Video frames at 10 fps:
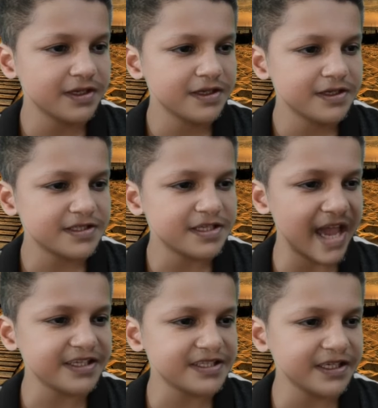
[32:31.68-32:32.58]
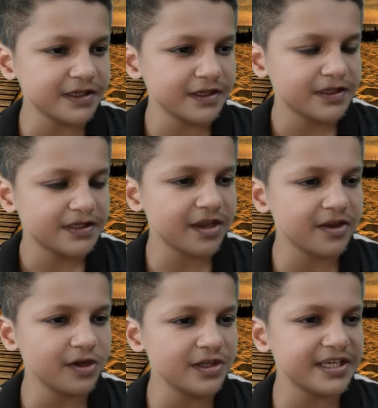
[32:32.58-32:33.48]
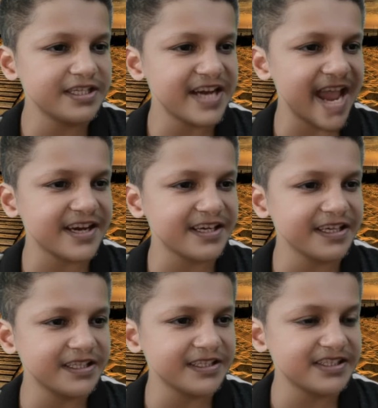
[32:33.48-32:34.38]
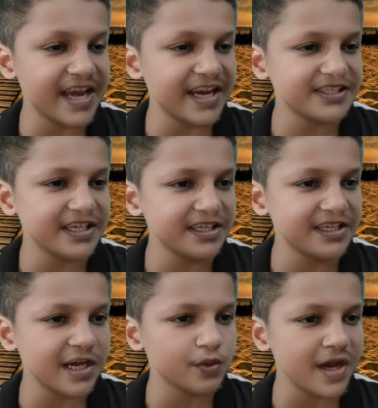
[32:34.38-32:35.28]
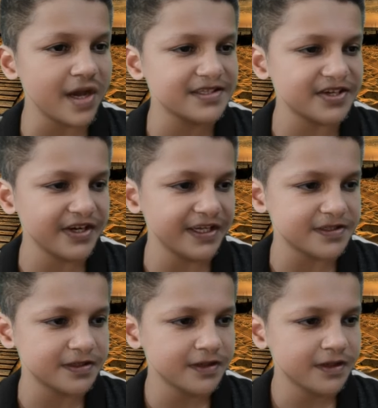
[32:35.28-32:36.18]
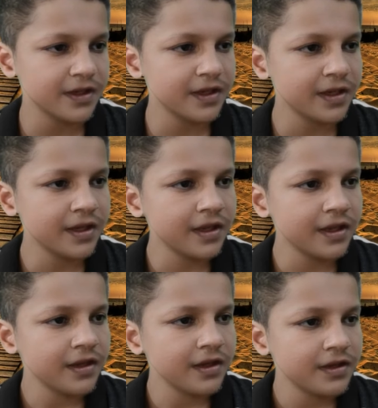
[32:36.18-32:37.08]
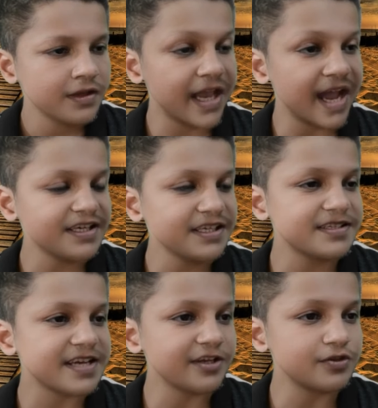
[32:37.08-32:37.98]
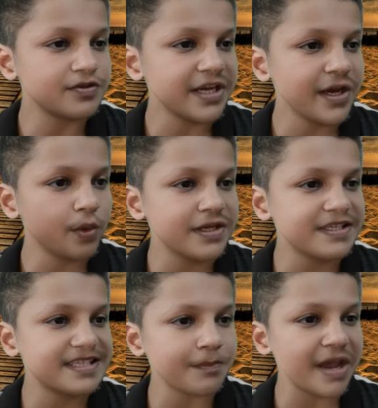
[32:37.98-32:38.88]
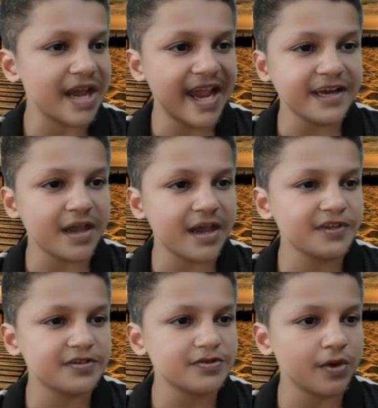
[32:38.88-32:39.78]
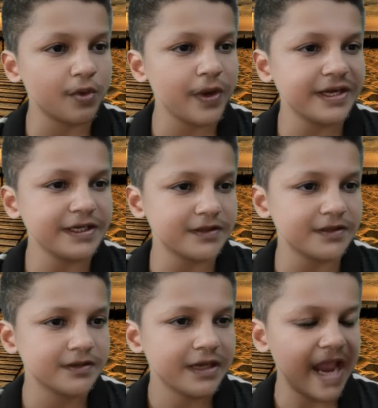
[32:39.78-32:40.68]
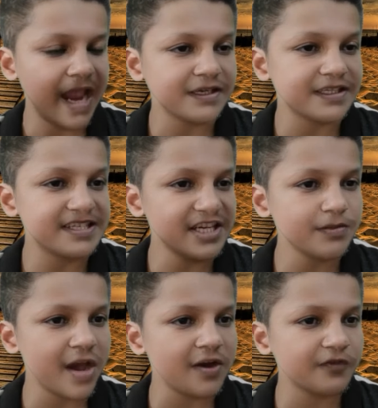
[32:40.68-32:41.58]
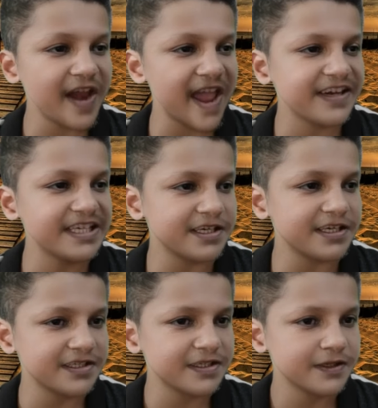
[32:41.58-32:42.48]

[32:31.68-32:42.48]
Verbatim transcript: slighting the golden genetically advanced race. The Guardians try to stay one step ahead of the Sovereign and the team of Ravagers